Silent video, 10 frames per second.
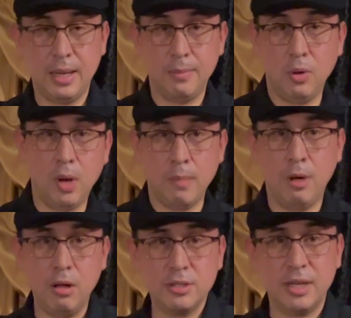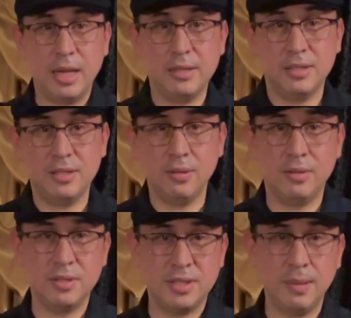I'm alternating. So
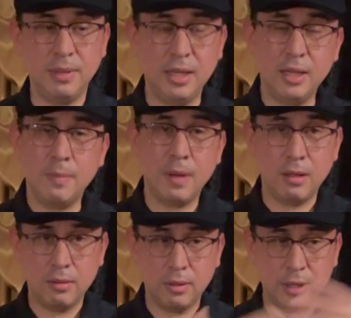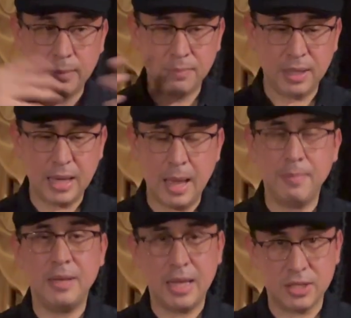there's something good about learning being
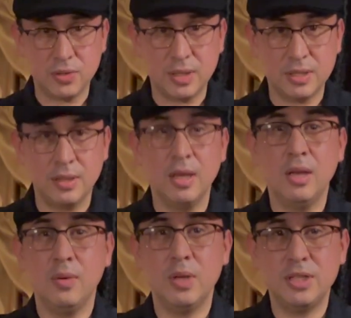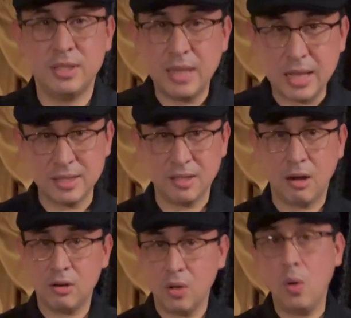ambidextrous, which that's
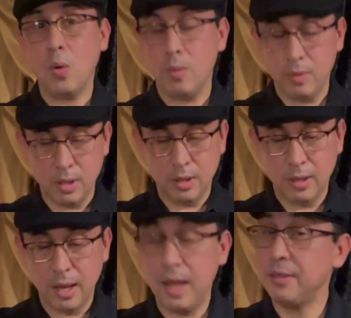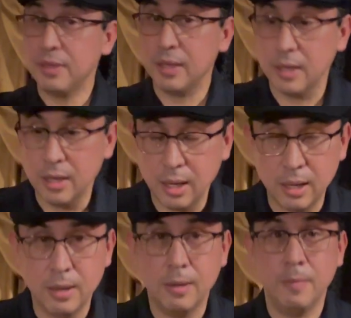our goal, I think,
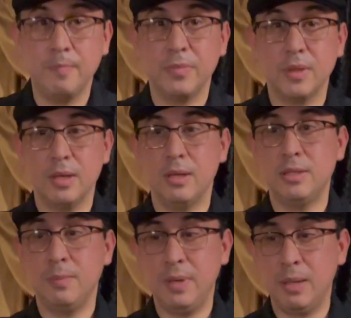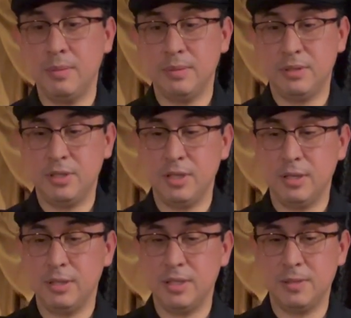to be able
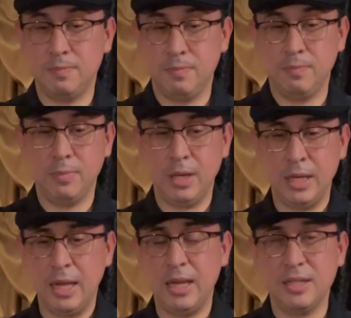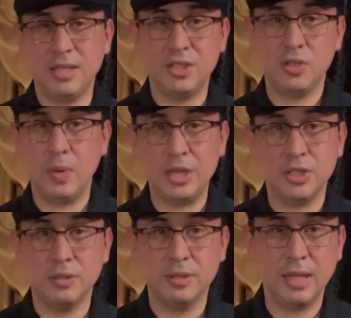to just in any
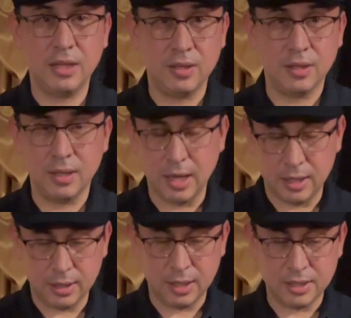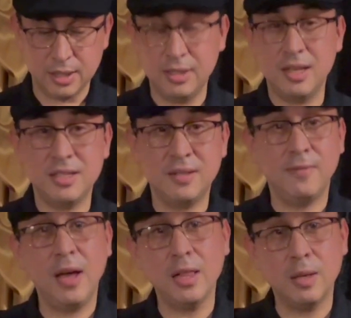situation that you could kind of, because it does
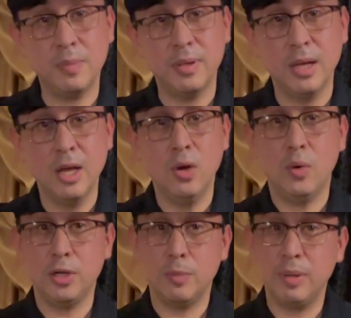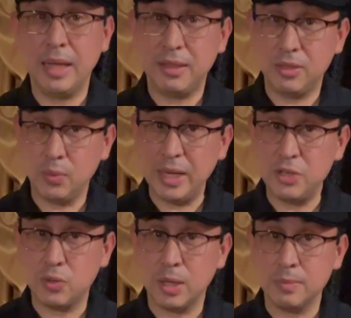develop when you're playing 3
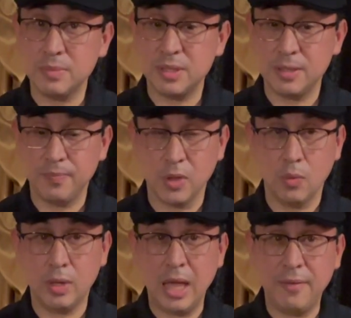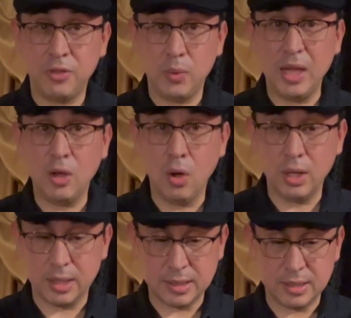drums, when you have 3
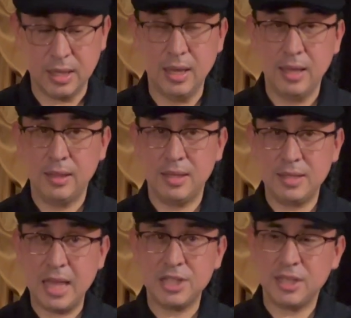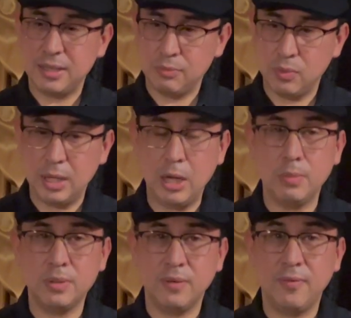congas, this actually will
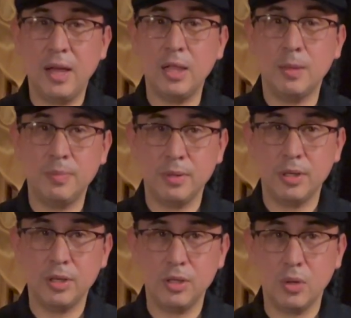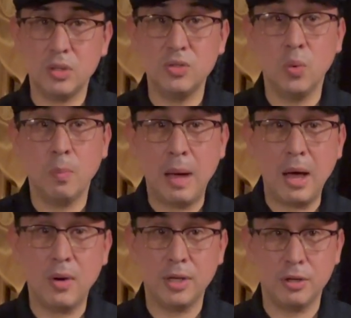help develop your
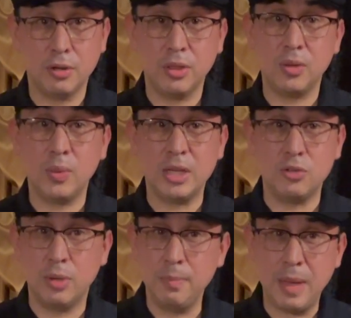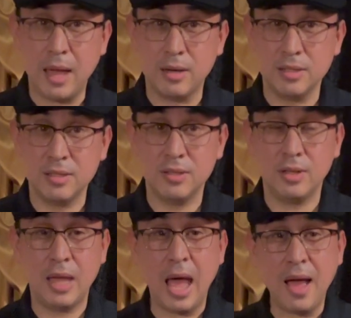tumbao and your 3 drum patterns. So
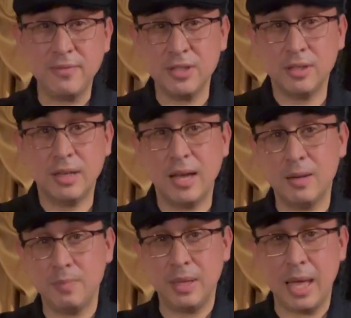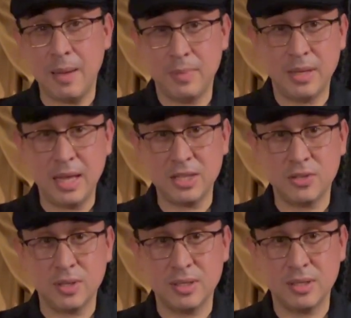you have to learn how to be
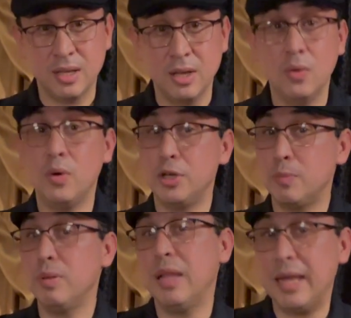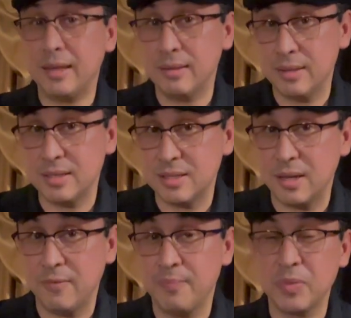ambidextrous when you're playing this stuff.